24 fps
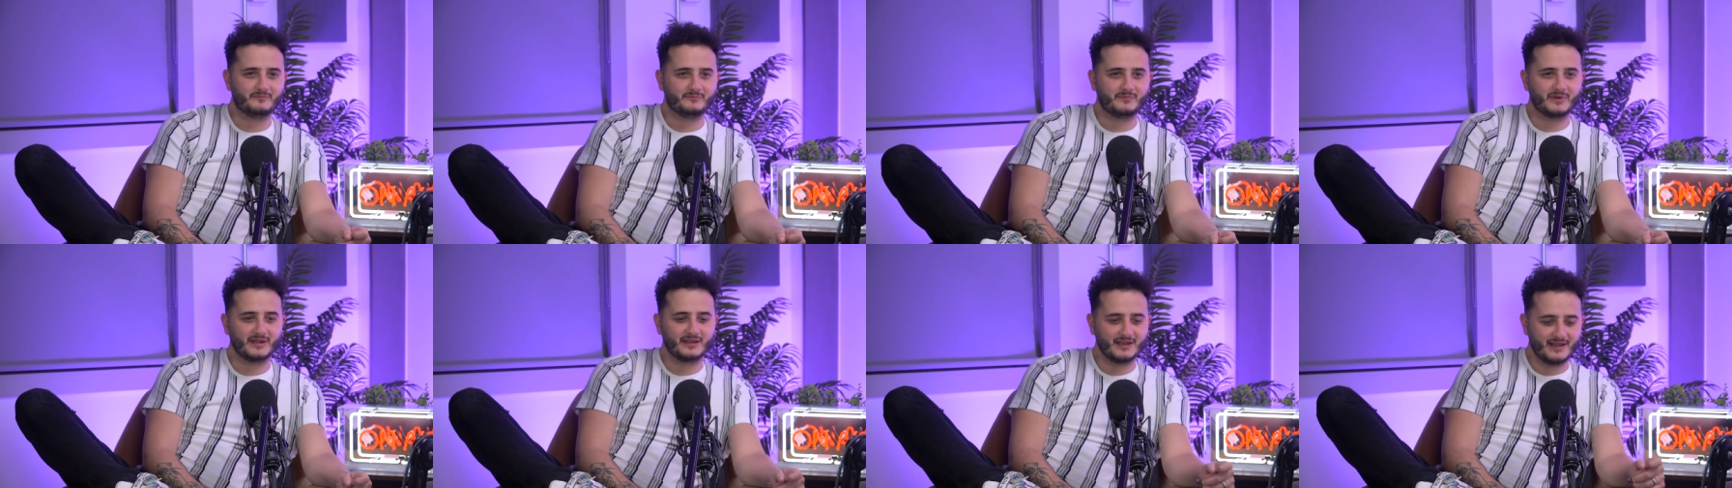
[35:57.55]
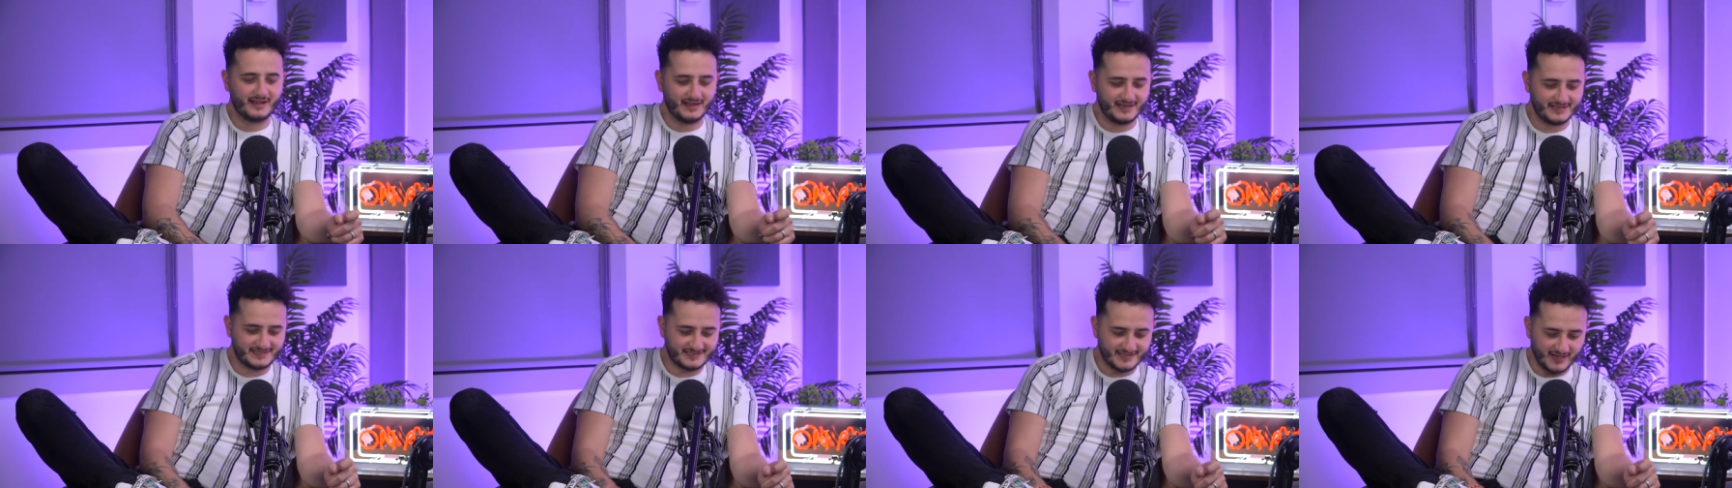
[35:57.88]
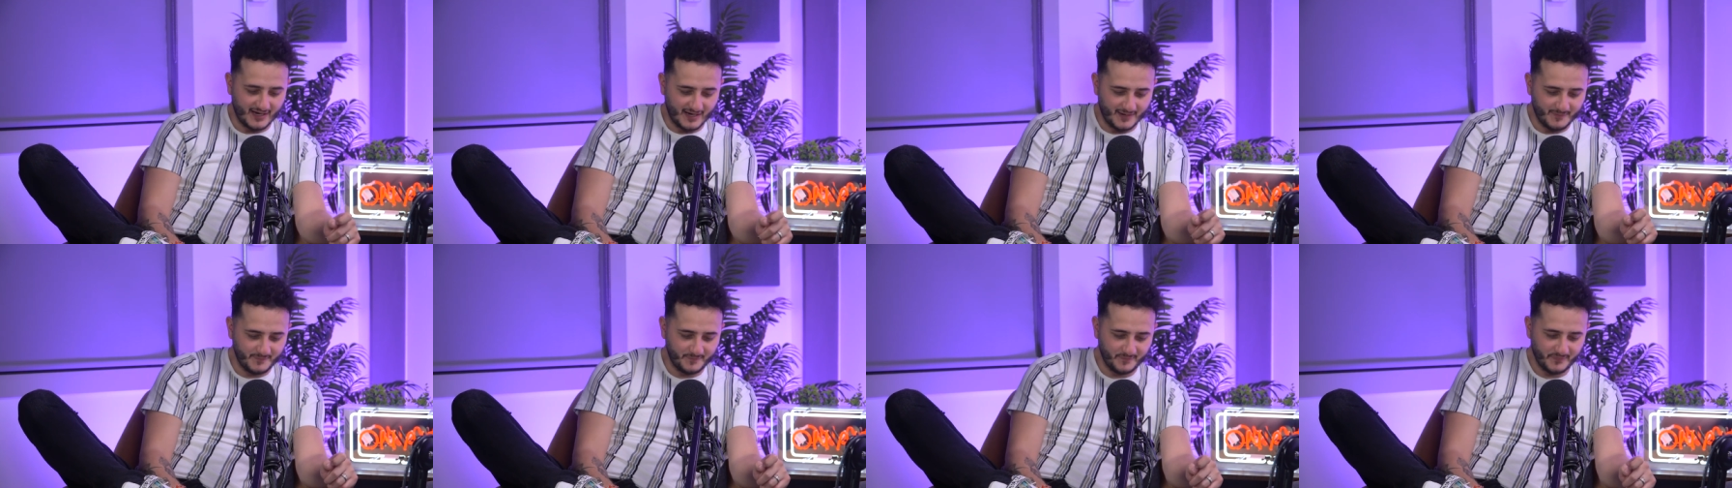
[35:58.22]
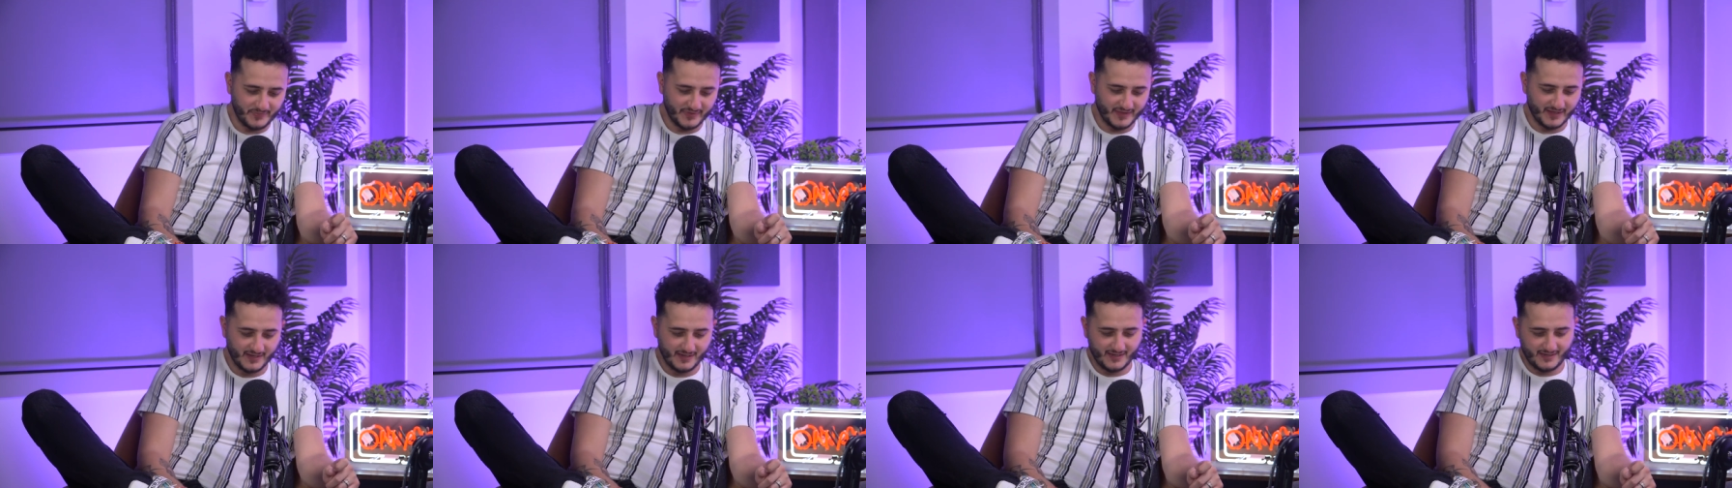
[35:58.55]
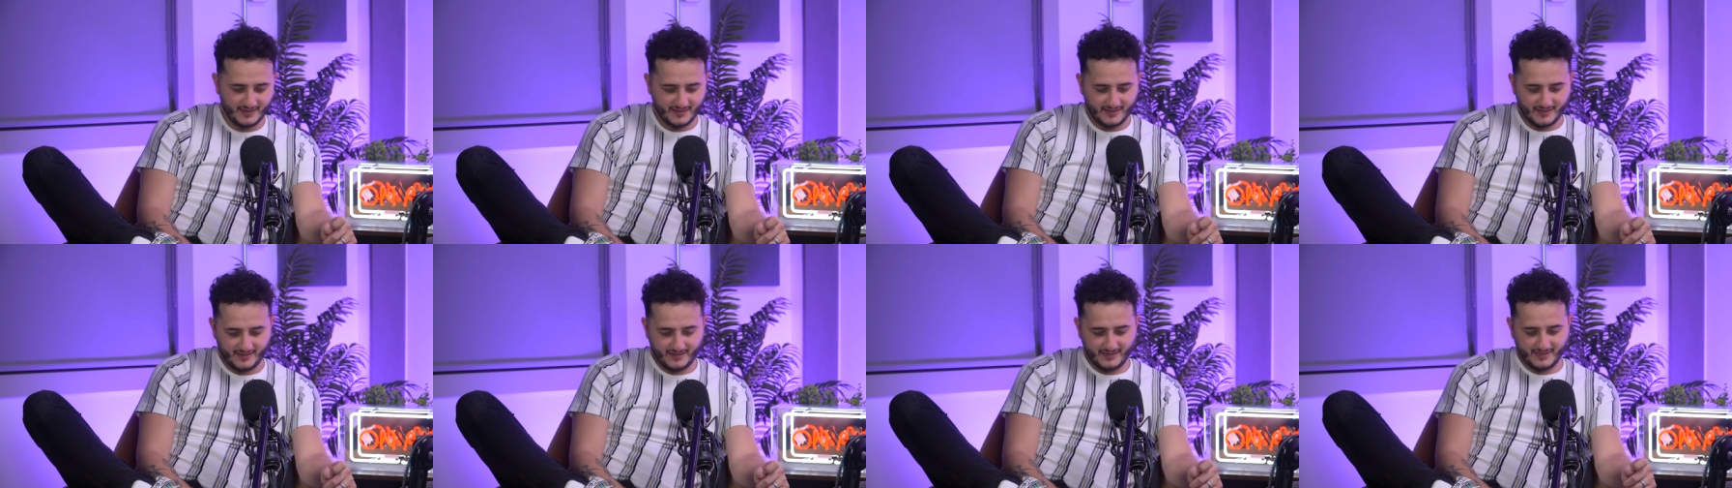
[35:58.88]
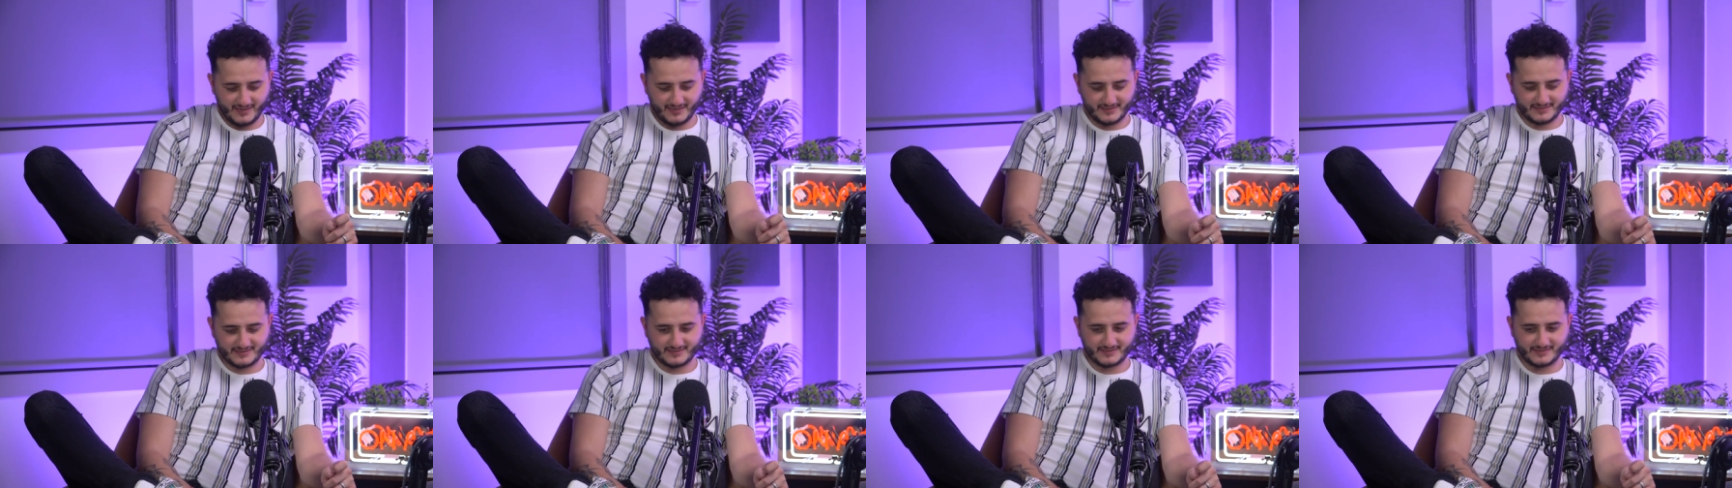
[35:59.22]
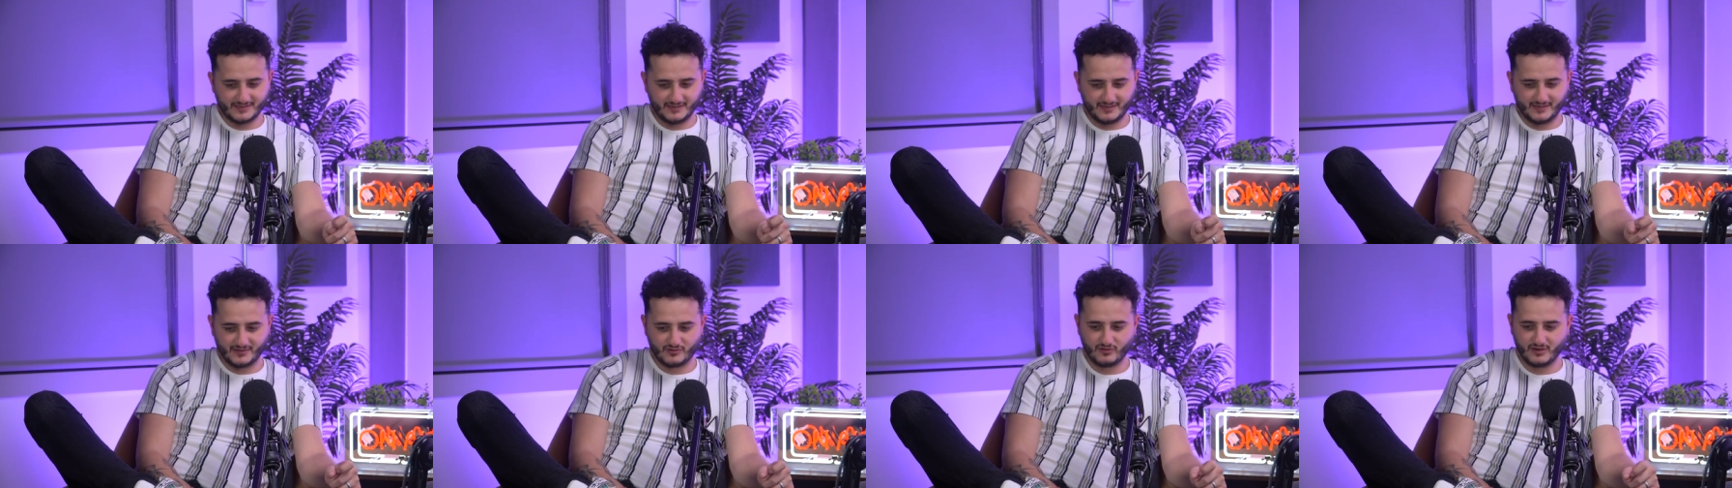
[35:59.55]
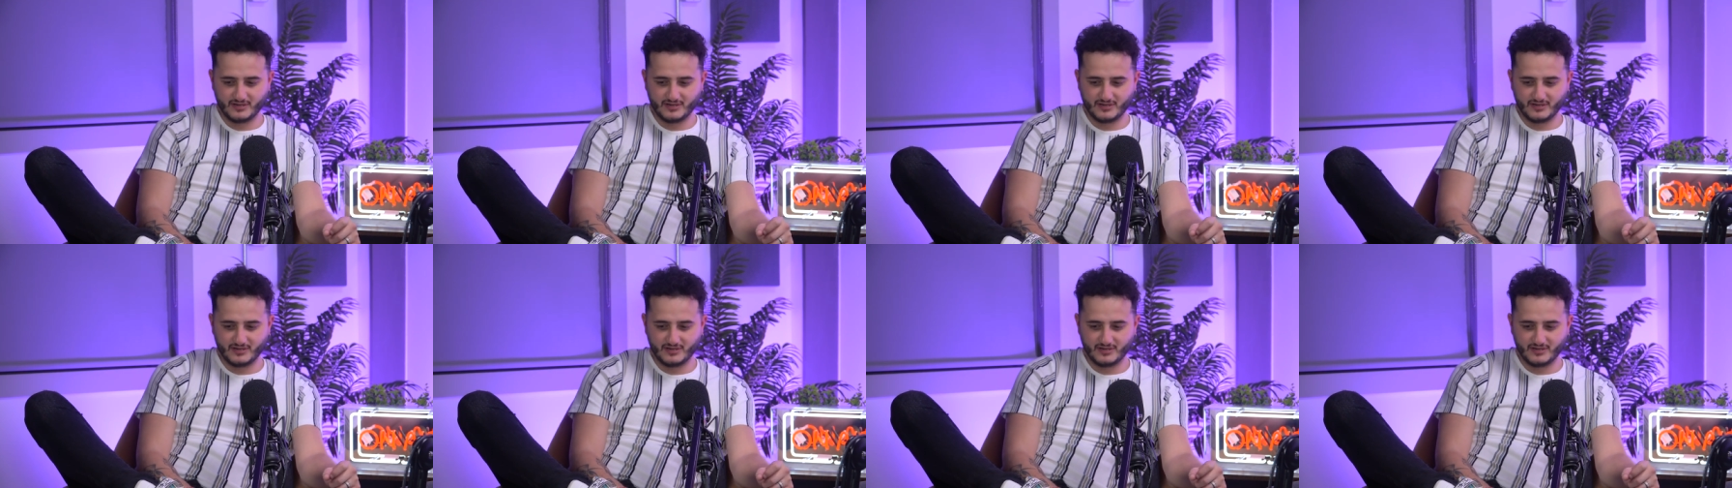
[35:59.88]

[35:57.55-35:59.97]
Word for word: Yeah, but yeah. It's um, it's a